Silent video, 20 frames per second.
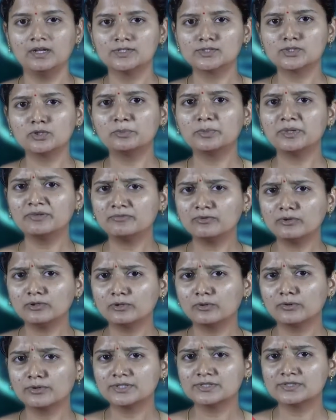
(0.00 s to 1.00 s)
So before
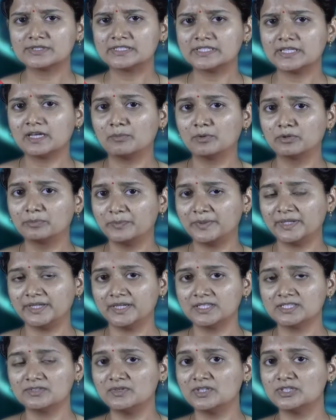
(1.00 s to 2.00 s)
going to see about
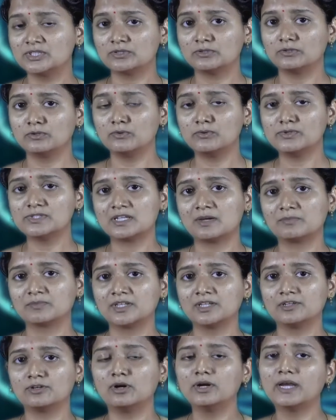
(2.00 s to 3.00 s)
pH, we should know
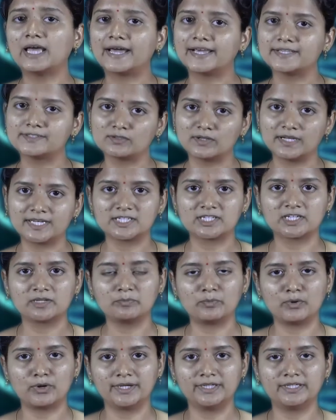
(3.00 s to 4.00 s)
something called
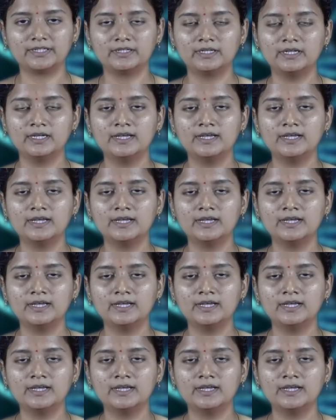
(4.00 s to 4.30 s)
isoelectric point.